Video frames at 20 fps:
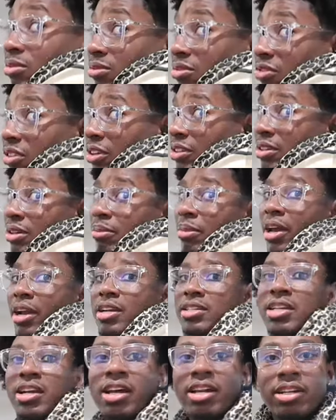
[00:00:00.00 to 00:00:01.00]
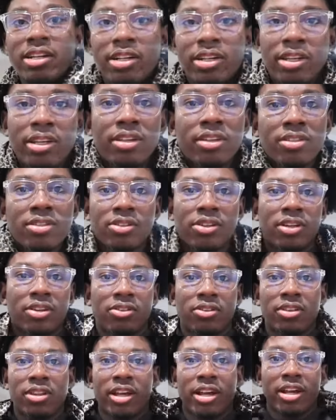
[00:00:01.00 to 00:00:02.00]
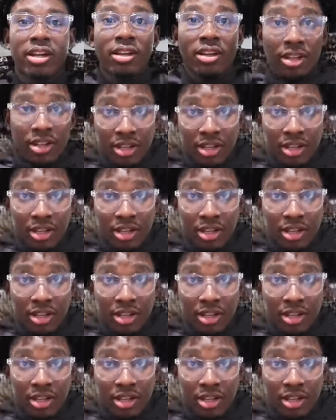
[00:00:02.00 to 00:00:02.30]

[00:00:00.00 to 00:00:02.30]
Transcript: fixed in the back because I got a hoodie, so ignore that.